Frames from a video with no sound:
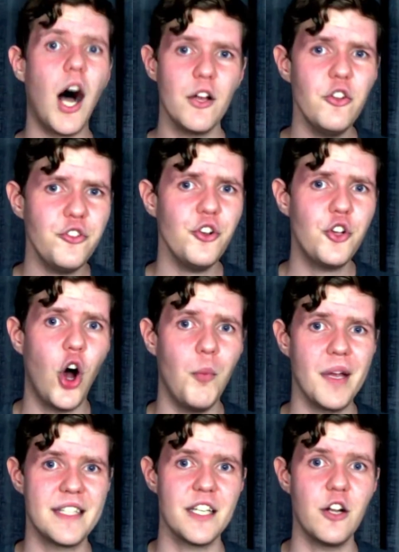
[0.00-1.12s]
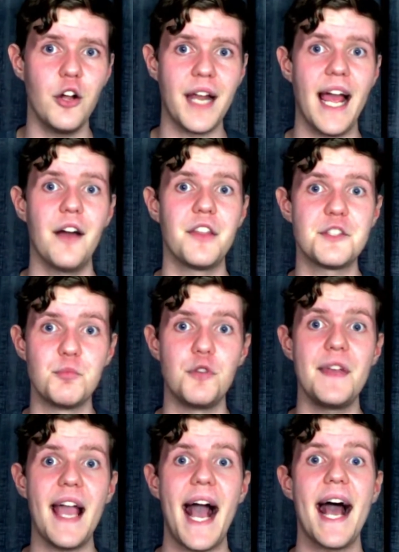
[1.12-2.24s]
I also commented on how this
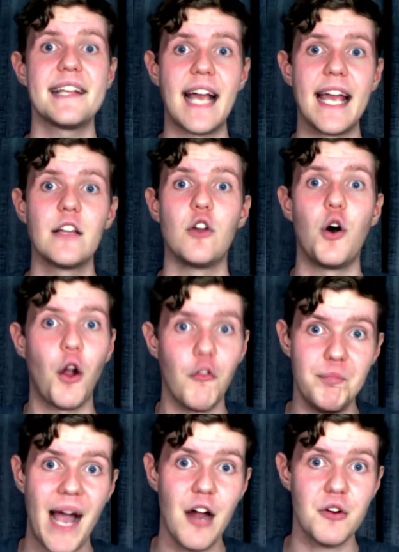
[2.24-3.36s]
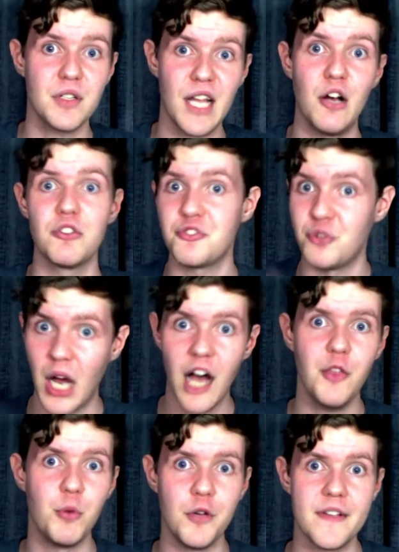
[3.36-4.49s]
movie has a lot of parallels to
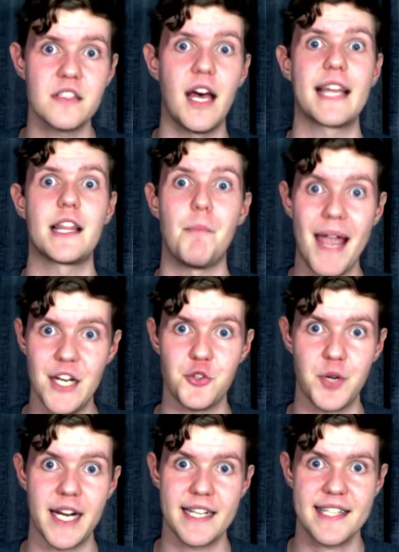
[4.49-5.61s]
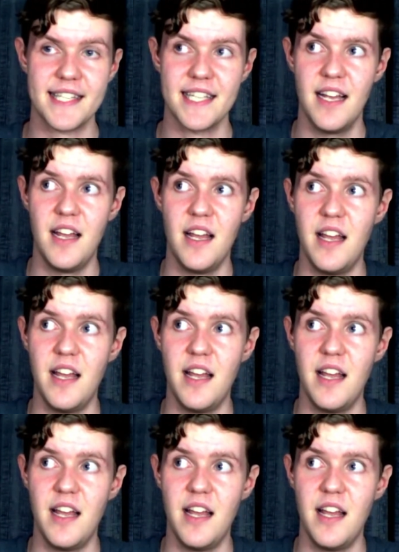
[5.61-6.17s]
other movies like The Matrix.